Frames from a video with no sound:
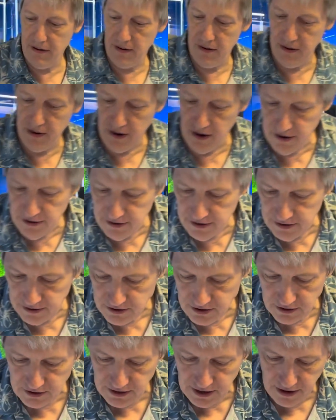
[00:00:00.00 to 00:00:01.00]
none, and it
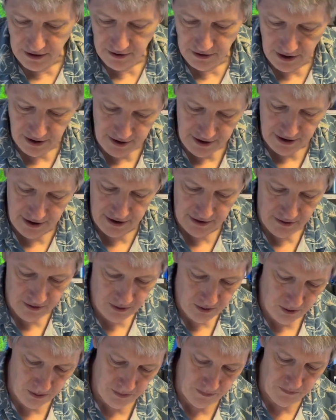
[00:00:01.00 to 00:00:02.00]
turned out I had a
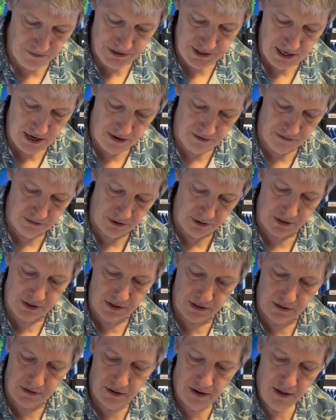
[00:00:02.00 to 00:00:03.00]
whole tank full.
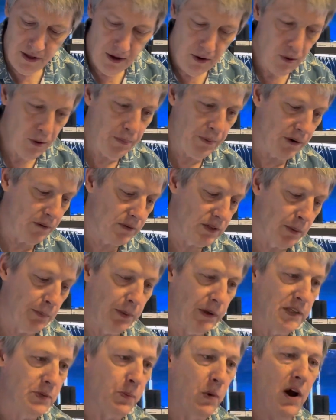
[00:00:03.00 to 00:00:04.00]
So we'll put them
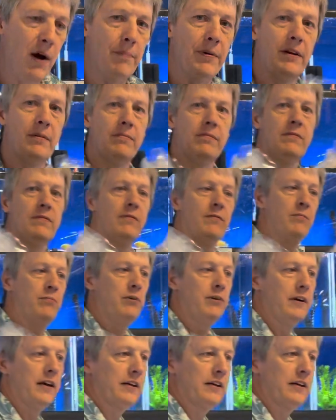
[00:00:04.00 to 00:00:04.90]
someplace prominent and put an